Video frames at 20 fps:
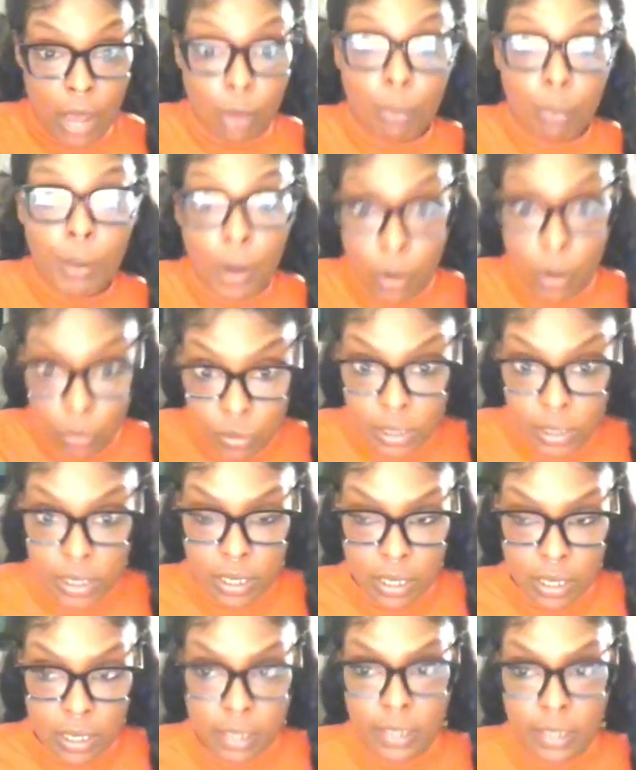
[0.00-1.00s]
I'll
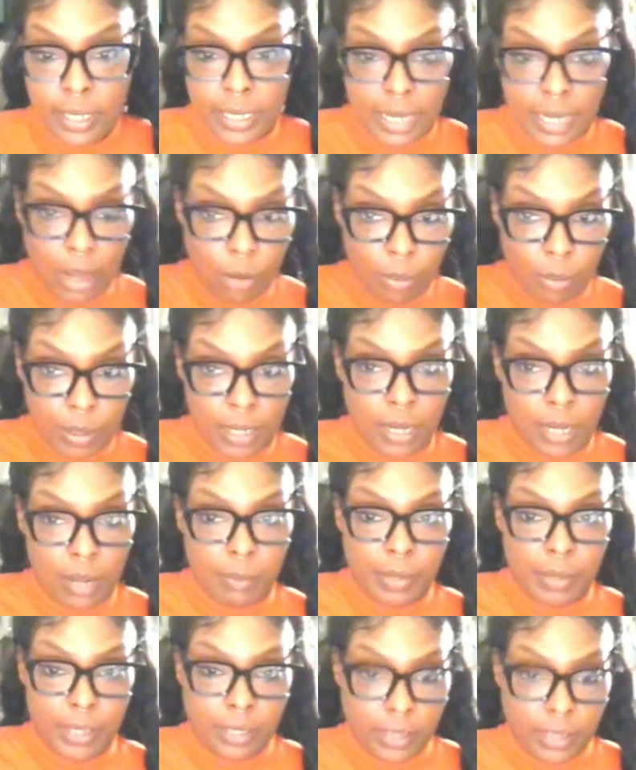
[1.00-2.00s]
post it and I'll put it
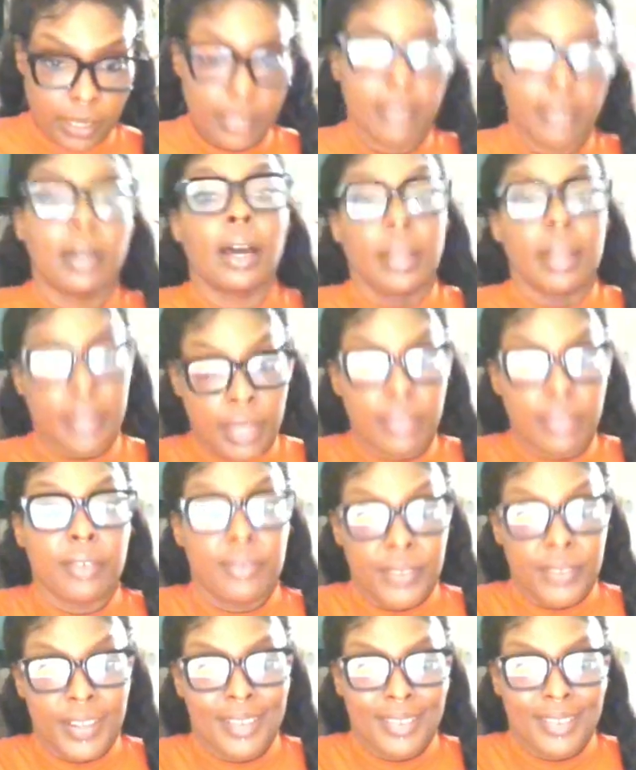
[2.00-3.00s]
up in a link, another
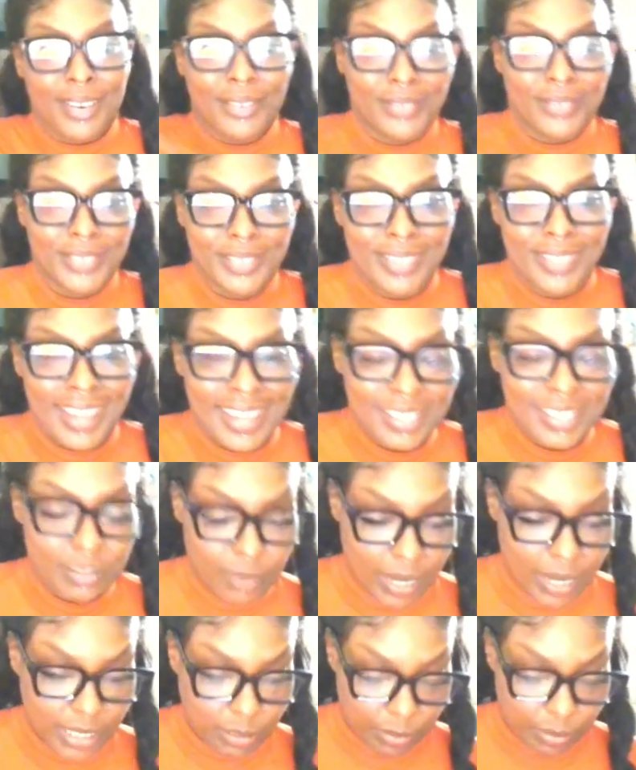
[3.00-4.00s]
video for you guys to
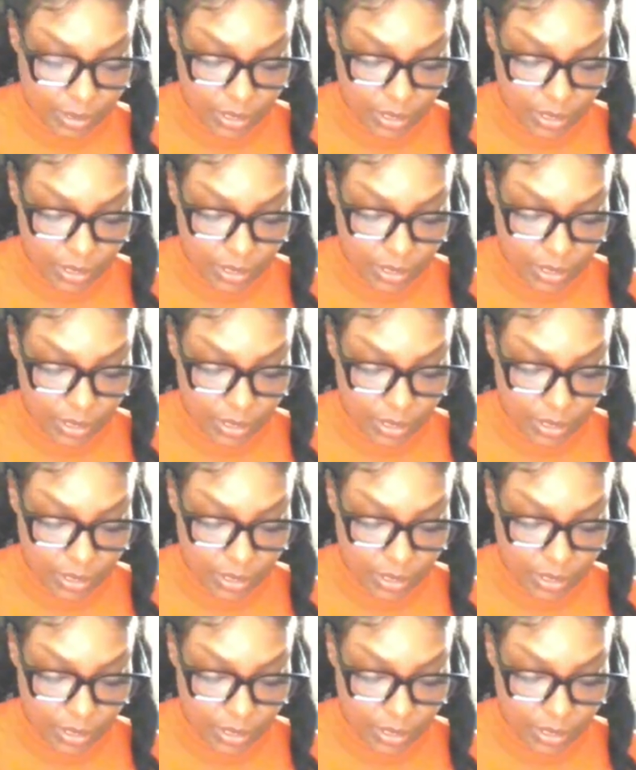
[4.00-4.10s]
watch.